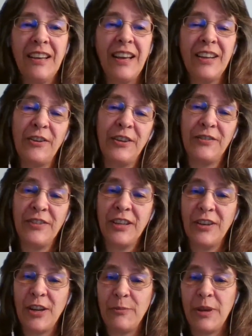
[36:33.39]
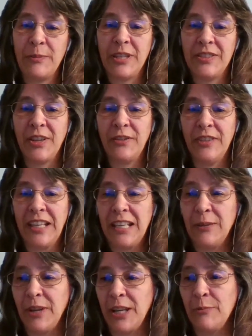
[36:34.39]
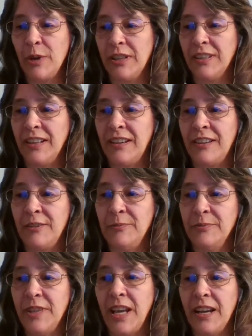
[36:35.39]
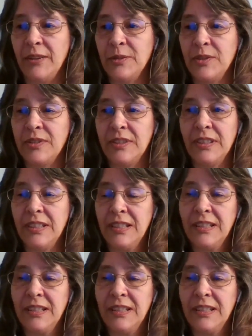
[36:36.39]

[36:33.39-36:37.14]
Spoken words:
I had already figured out by myself anyway, but it was,